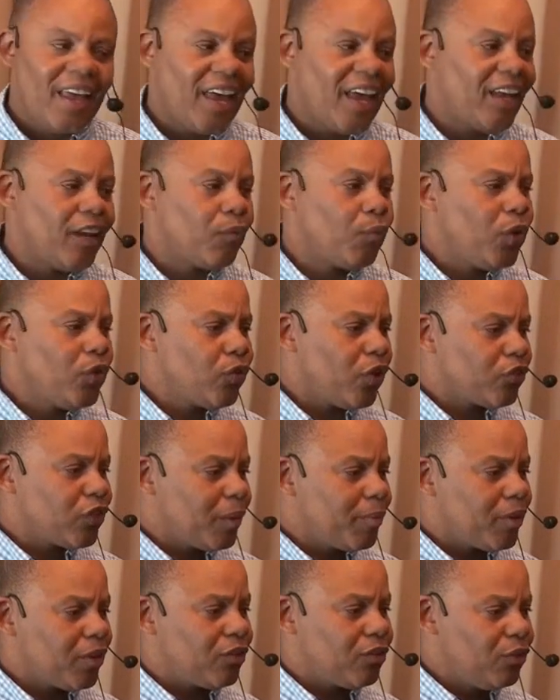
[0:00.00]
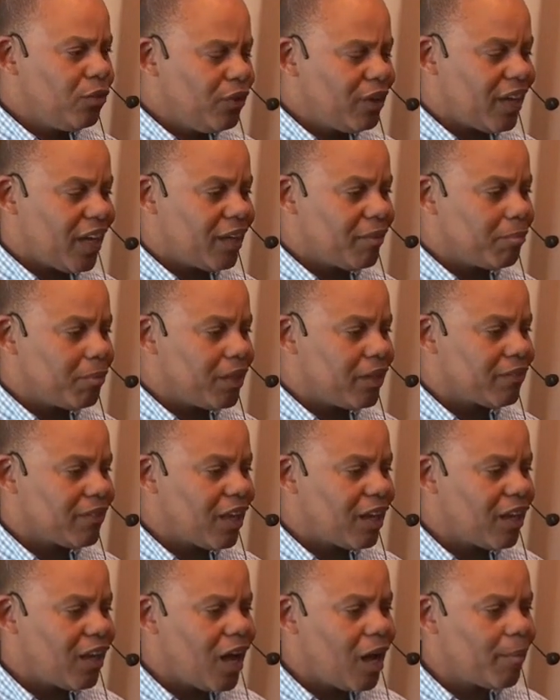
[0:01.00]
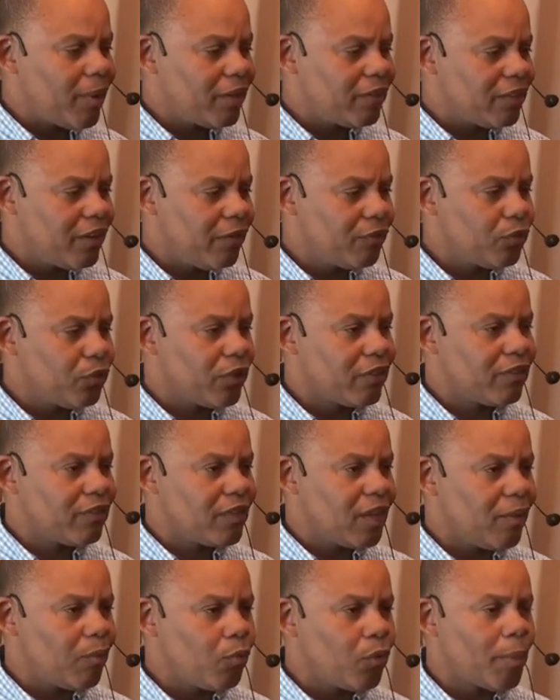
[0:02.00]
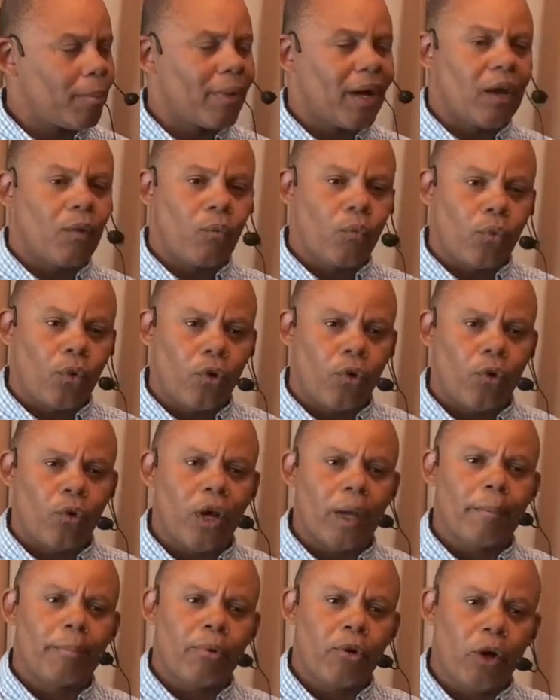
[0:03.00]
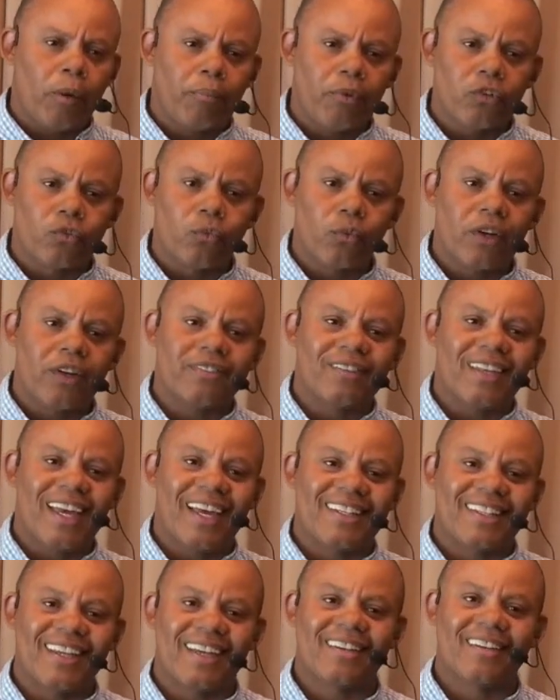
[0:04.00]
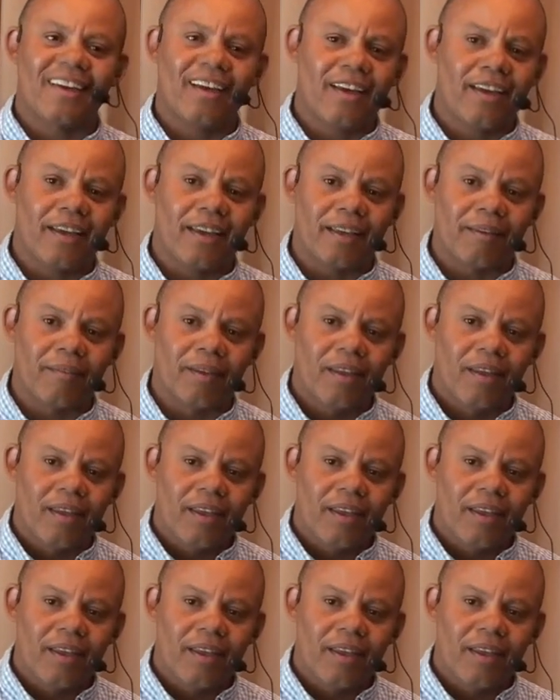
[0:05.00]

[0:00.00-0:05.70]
And the reason I was able to do that, because I allowed myself to accept what my role and purpose was at that time.